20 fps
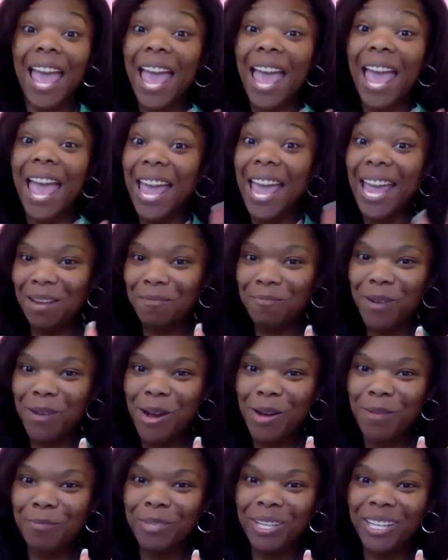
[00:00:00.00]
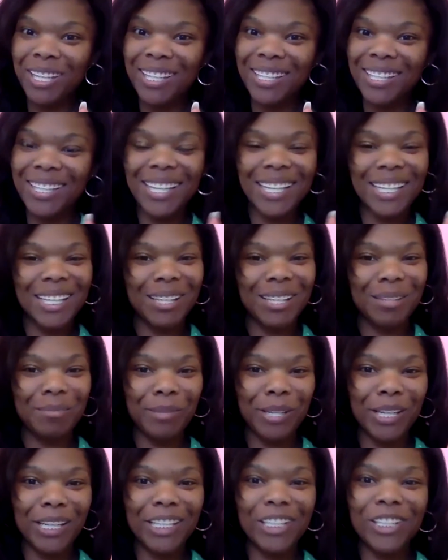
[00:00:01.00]
Hey, mommies, it's
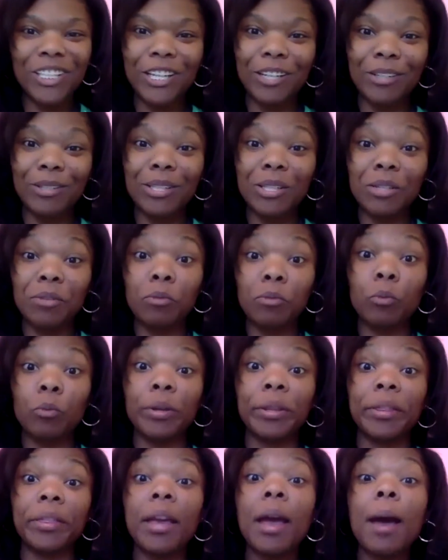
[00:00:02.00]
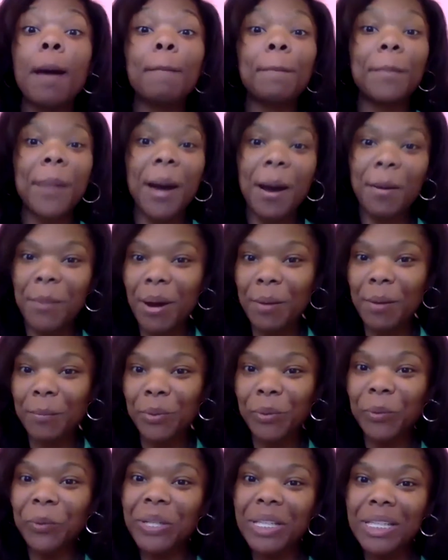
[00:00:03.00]
me, Chelsea, with my Mommy
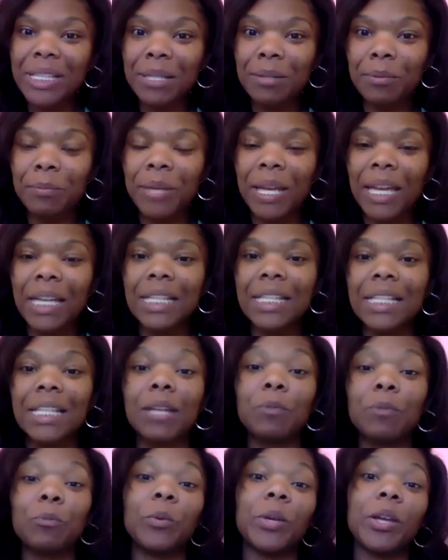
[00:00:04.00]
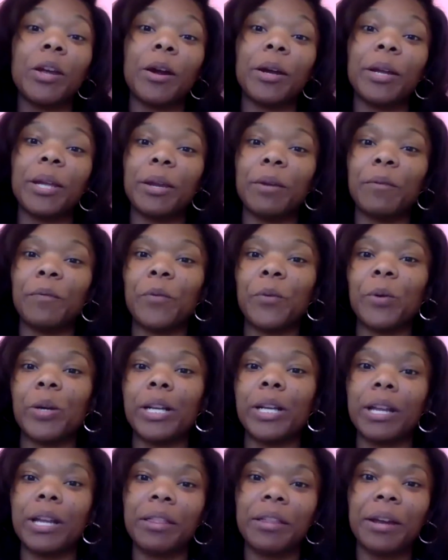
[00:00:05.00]
Wisdom, and we are here for
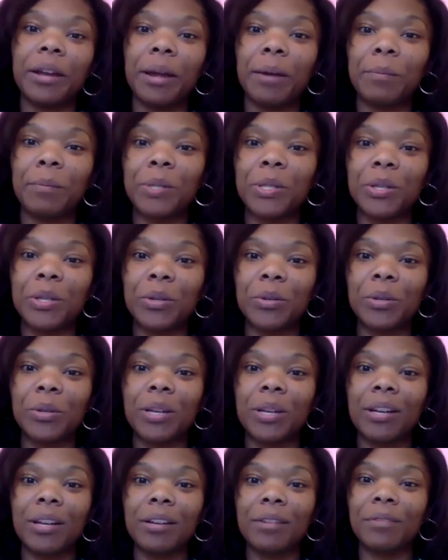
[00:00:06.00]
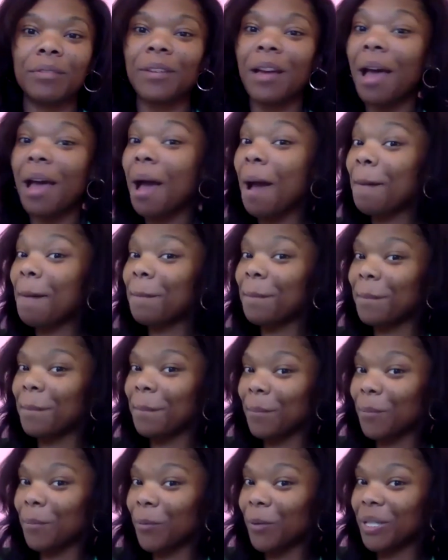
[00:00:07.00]
another episode of
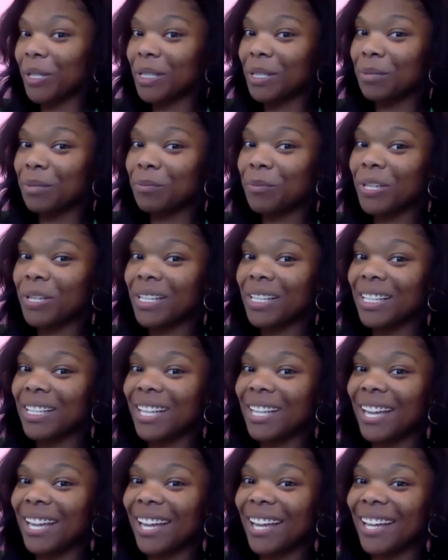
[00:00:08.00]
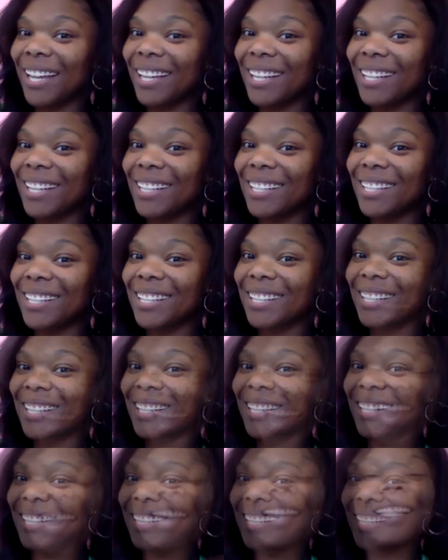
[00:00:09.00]
Wisdom Wednesdays.
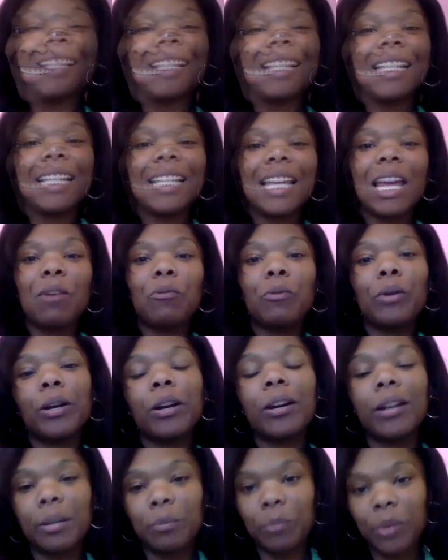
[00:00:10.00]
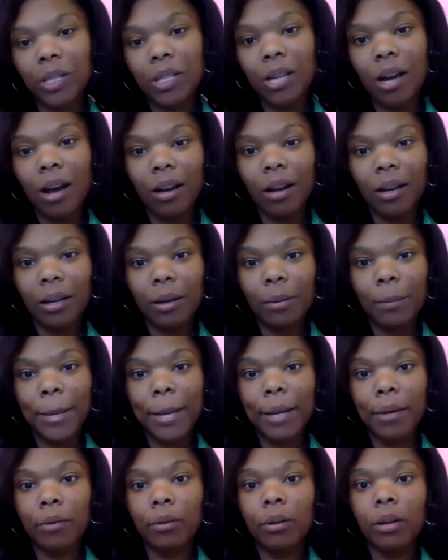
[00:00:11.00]
Today, we're going to be talking
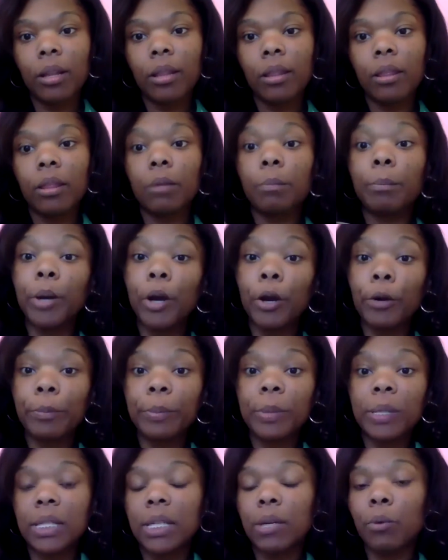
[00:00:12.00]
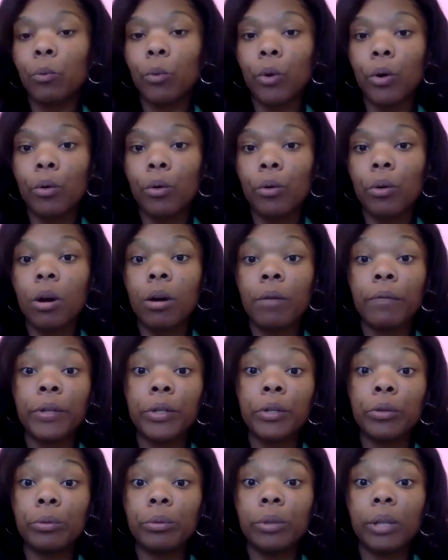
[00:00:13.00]
about the purpose and role of
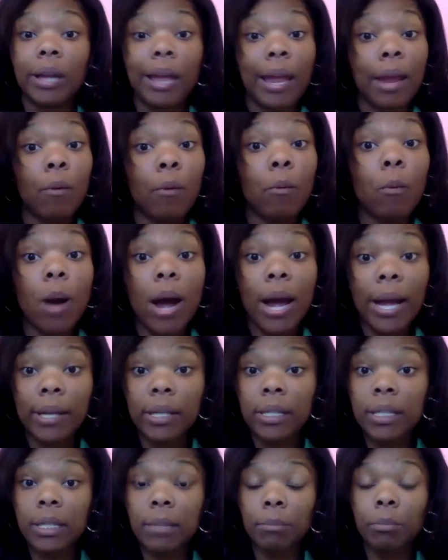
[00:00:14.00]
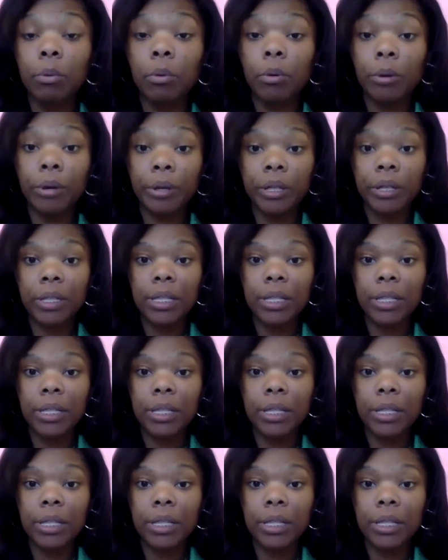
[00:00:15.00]
a doula and why it's important to